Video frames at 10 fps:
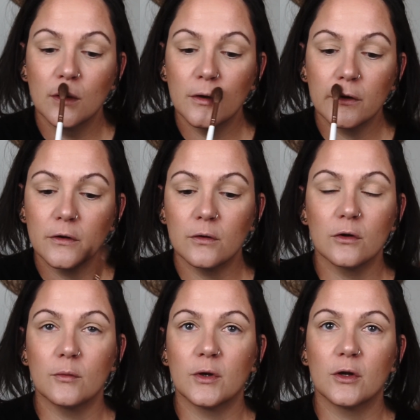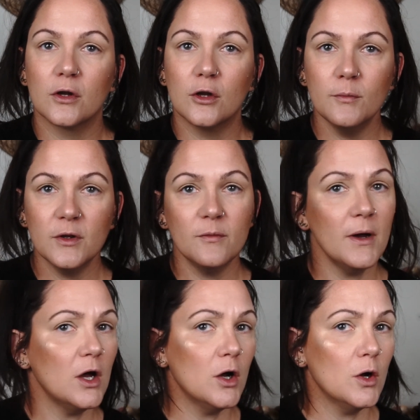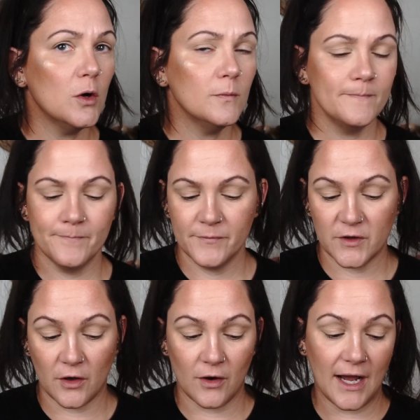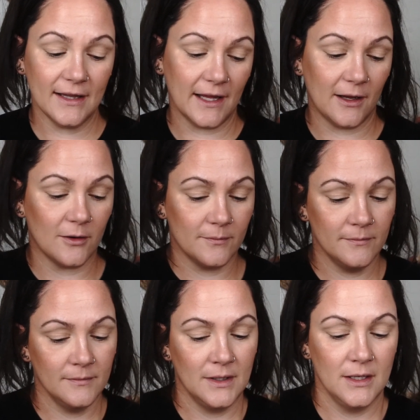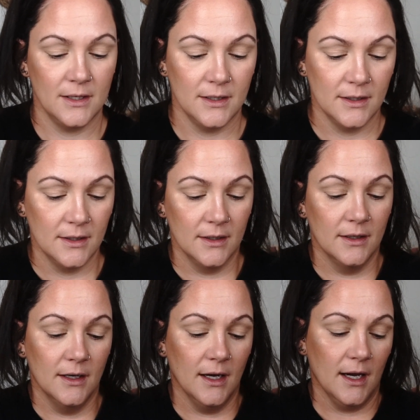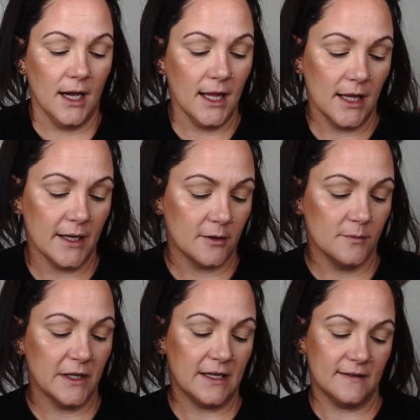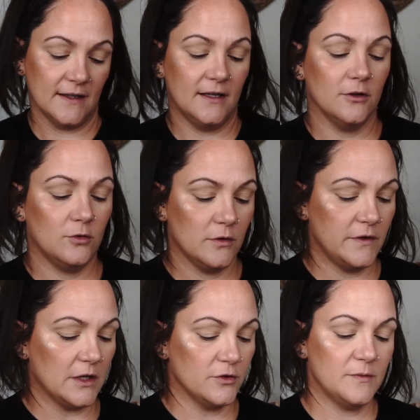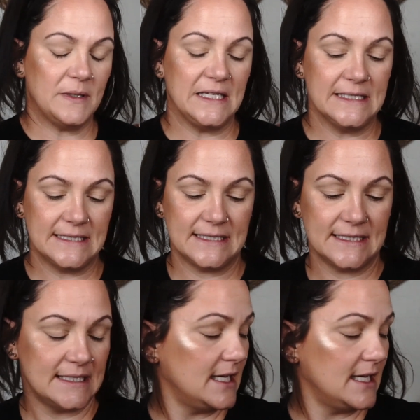Do a little bit on the Cupid's bow. So I like them. I like them. Like I said, they're $12 a piece.